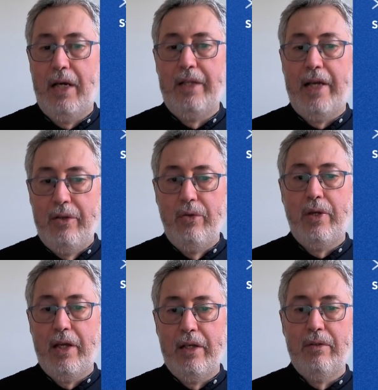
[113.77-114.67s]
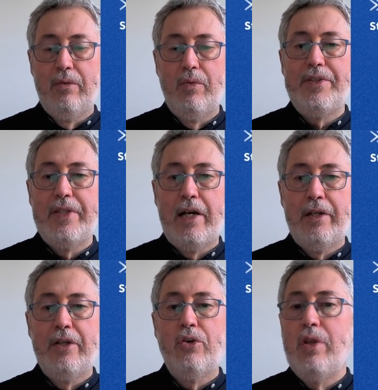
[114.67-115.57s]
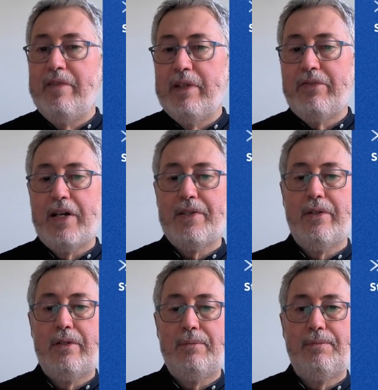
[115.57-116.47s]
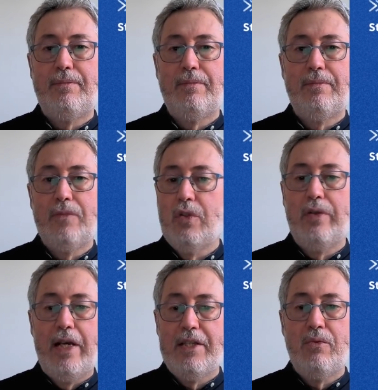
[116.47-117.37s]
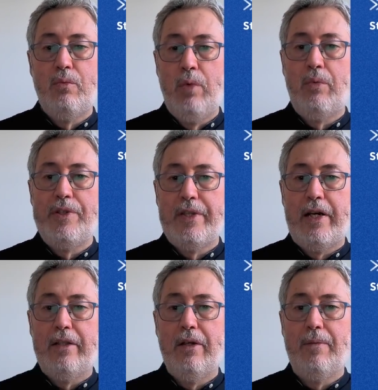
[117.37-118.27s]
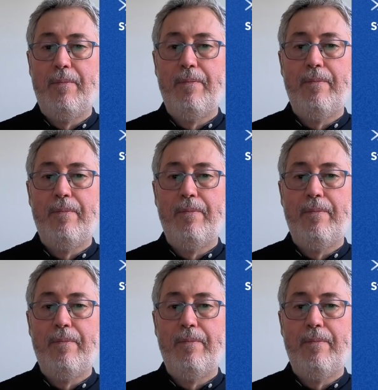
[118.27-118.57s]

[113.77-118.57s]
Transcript: and then you can restart and go even faster. So that's where we stand.